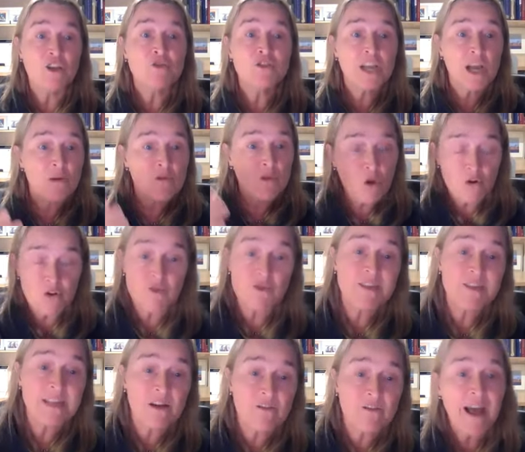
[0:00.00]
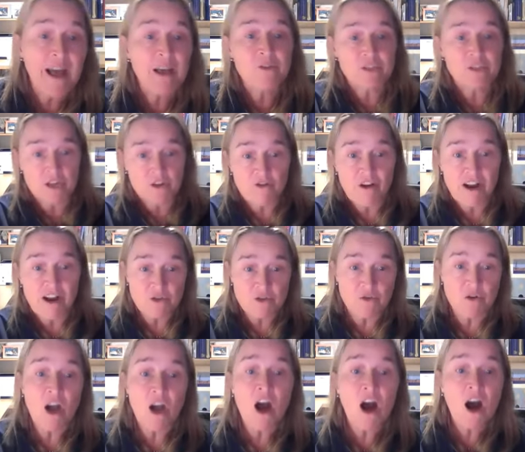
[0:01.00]
you don't lock yourself out, you don't
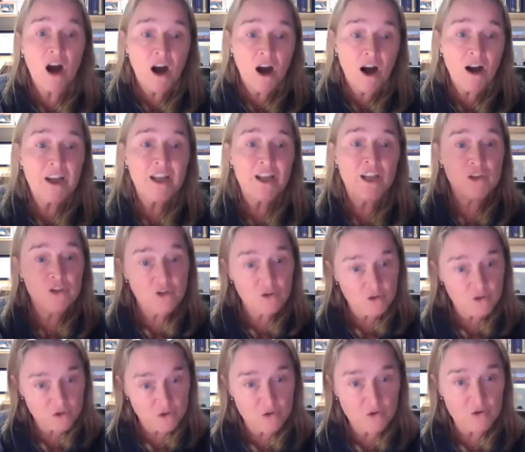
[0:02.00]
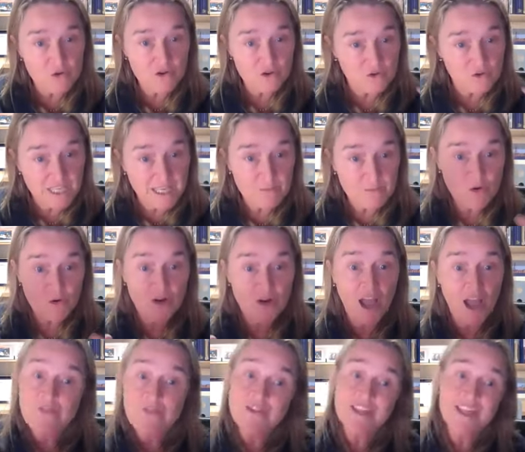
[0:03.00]
crash your car, you keep your
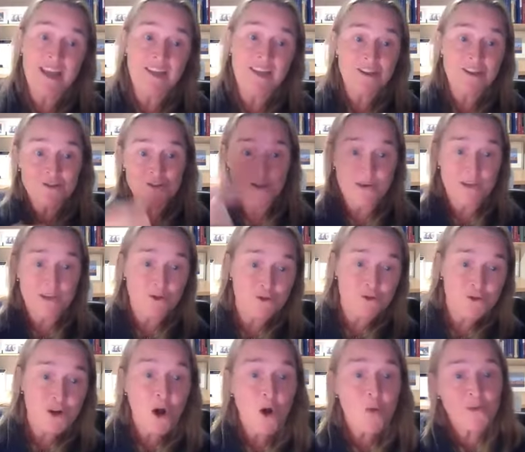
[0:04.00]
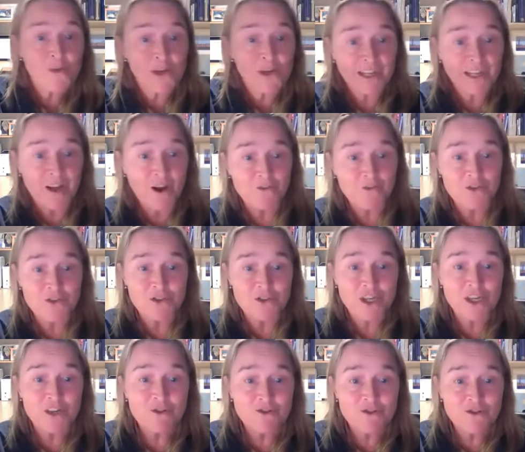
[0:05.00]
life together, you're doing your job, you're looking after
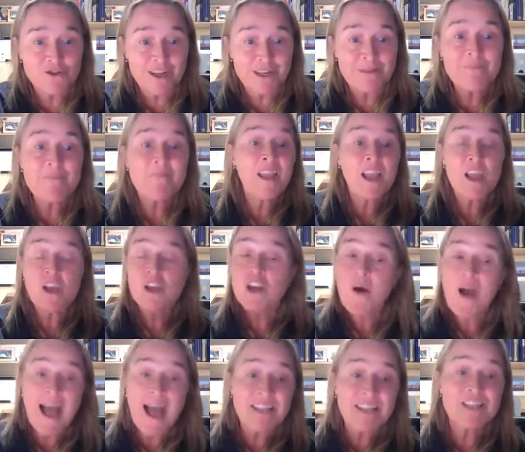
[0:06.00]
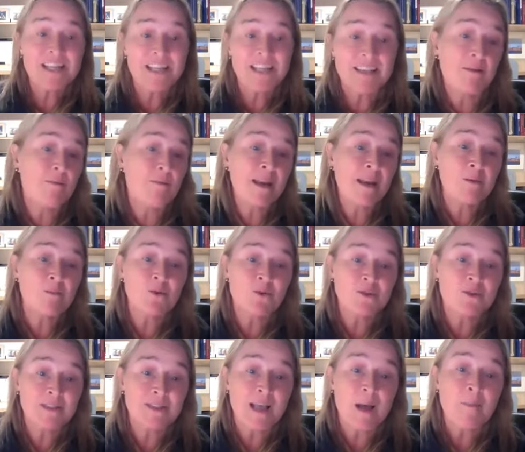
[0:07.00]
your children. Actually at the
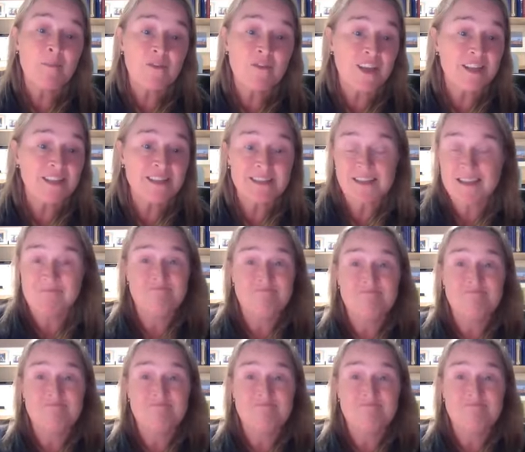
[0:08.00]
menopause, some of us,